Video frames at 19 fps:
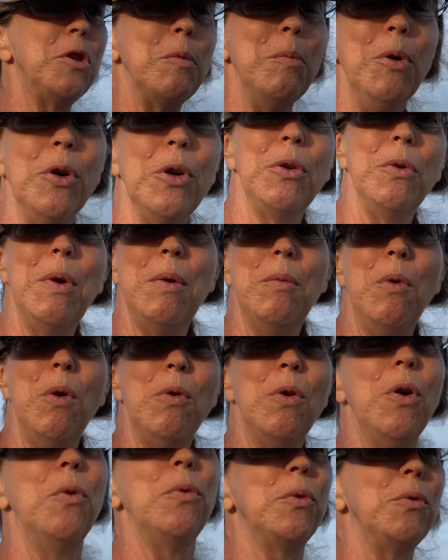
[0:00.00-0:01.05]
mercury won't
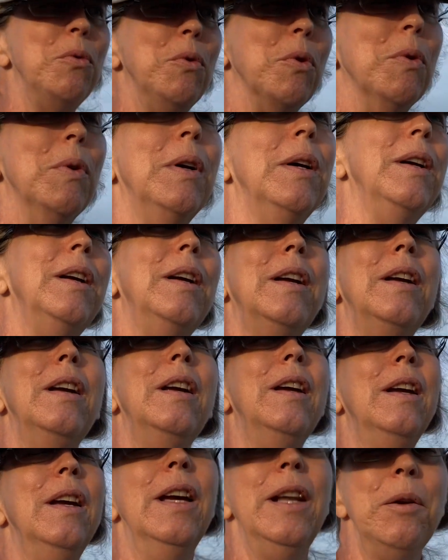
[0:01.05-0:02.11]
go through.
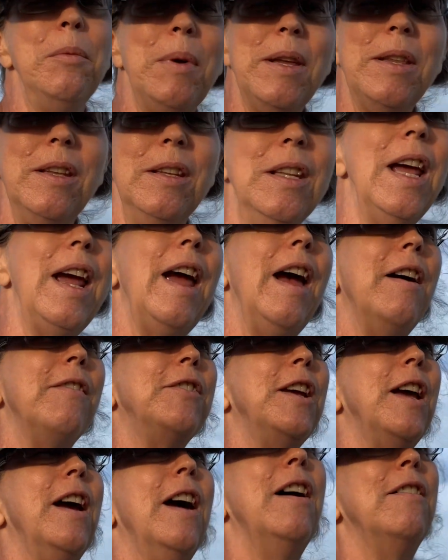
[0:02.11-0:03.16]
Anyway, then they have to
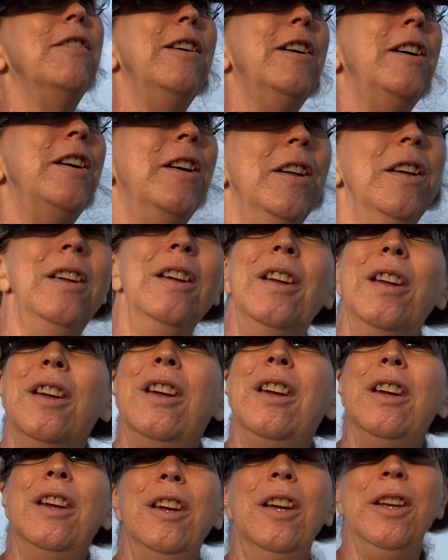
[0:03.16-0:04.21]
have
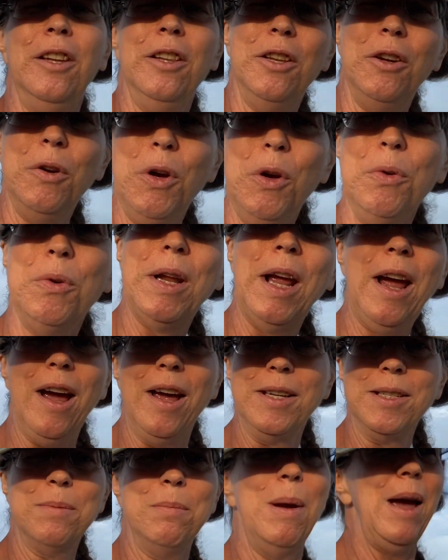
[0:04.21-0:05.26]
their own
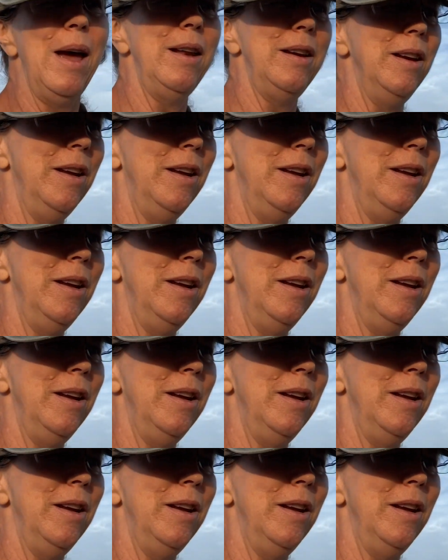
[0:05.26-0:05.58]
hazmat